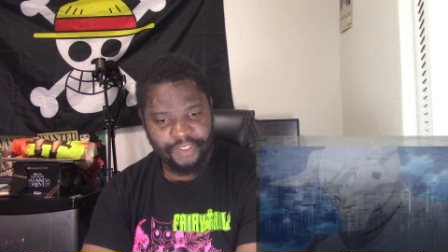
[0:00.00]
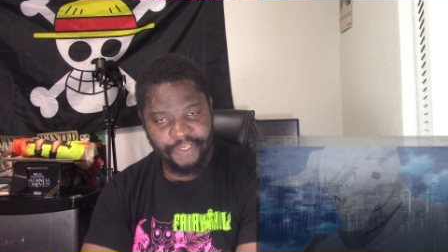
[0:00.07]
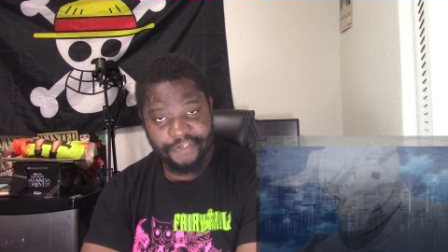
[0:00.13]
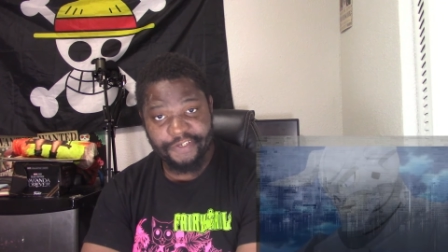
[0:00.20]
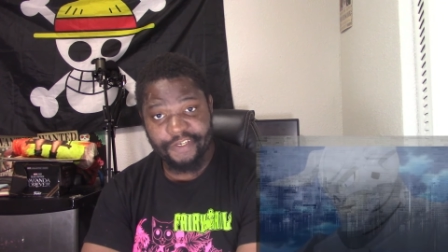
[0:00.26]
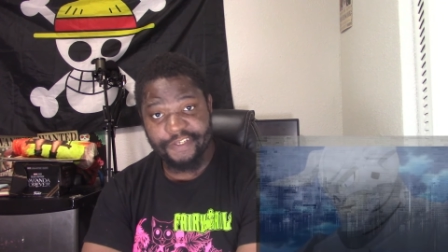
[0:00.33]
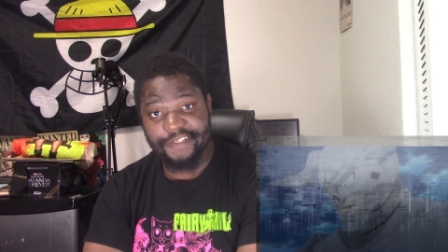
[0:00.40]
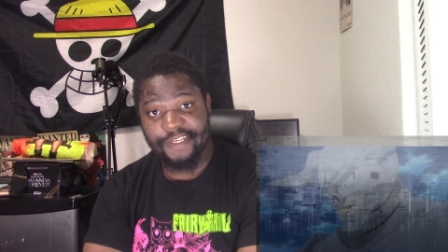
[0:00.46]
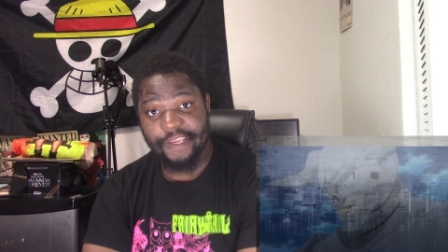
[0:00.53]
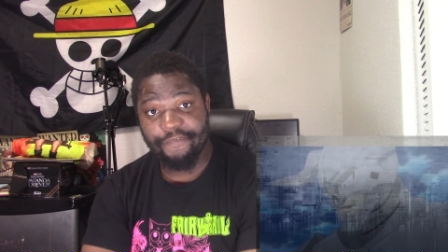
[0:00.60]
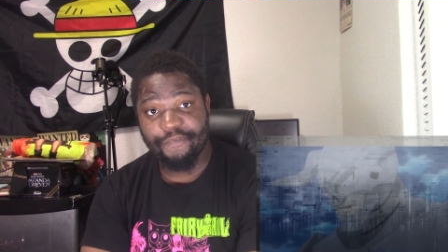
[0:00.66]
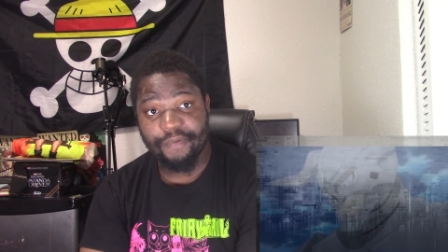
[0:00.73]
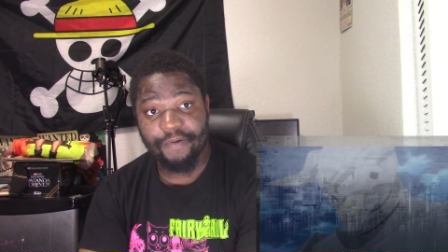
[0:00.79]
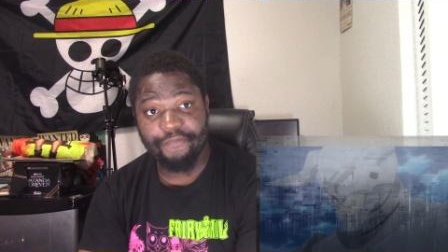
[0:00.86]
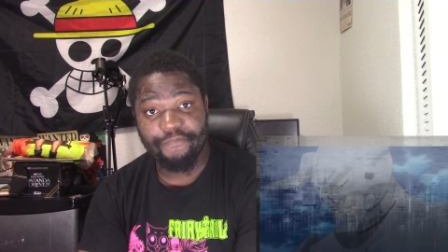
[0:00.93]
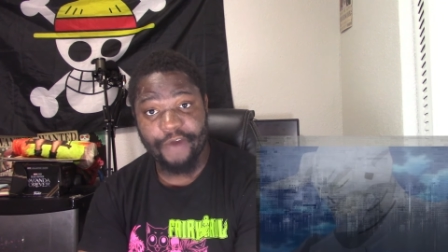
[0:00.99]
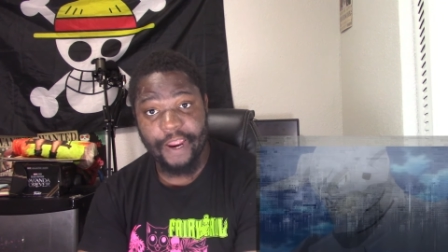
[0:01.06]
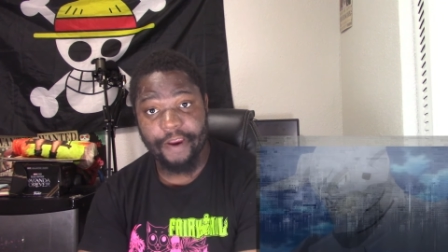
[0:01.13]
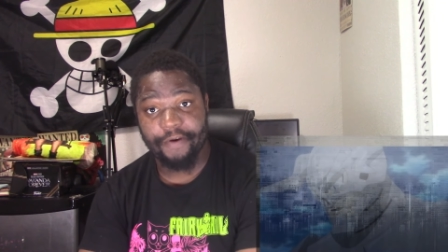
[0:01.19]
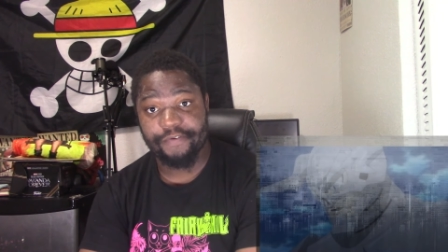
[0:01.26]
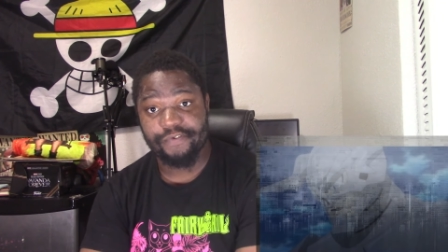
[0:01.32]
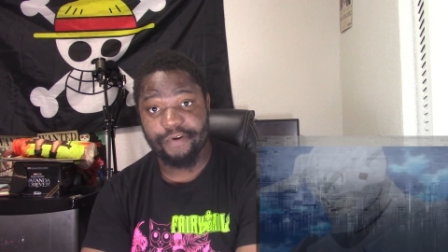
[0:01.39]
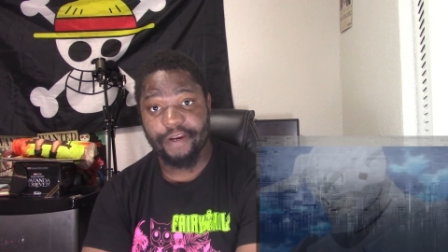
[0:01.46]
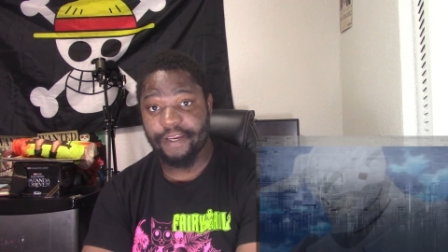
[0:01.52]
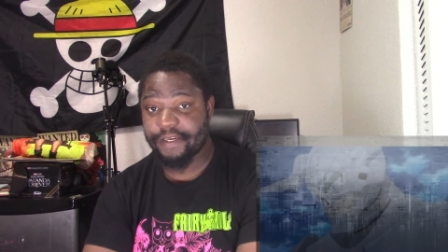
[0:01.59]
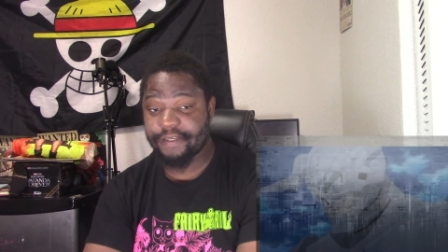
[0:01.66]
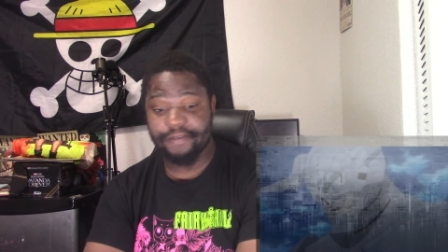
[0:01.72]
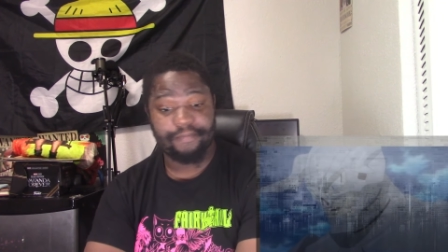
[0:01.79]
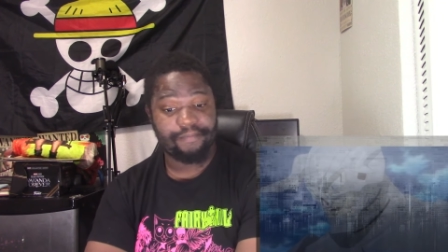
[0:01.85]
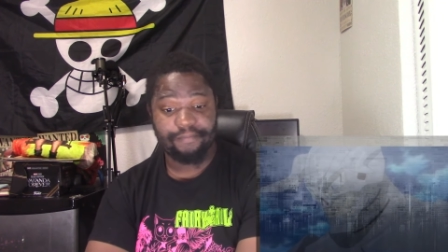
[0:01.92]
Easier to say from the fire
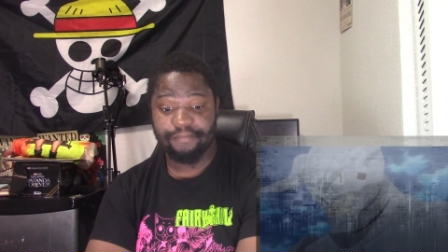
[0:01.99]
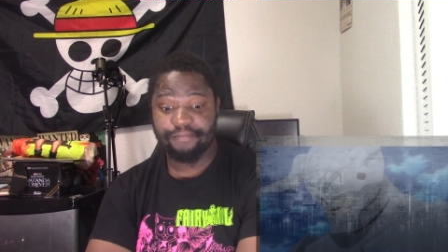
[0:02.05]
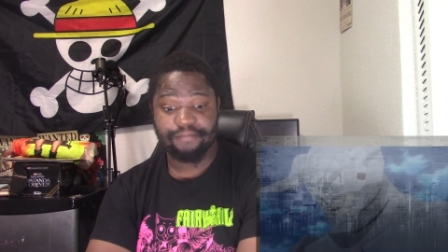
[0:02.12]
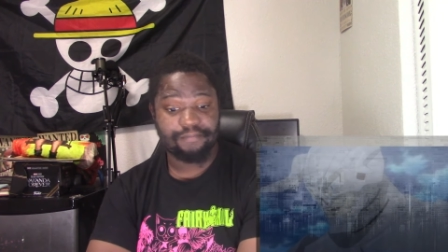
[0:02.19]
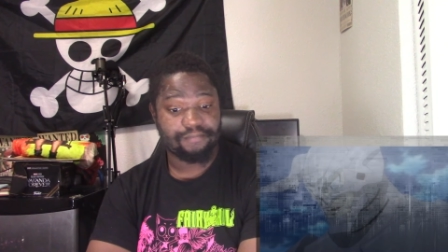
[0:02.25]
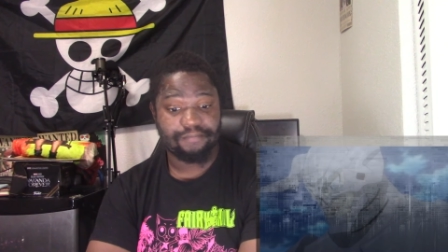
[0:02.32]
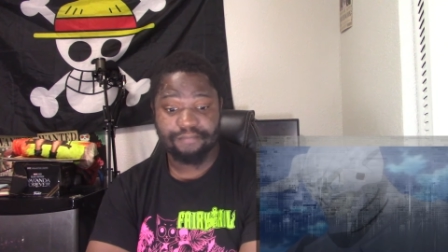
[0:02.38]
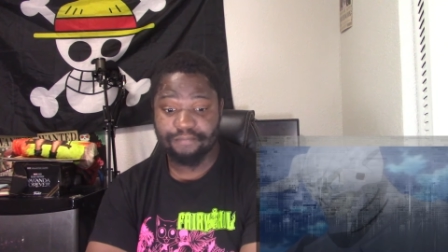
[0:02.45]
dragon. You mean?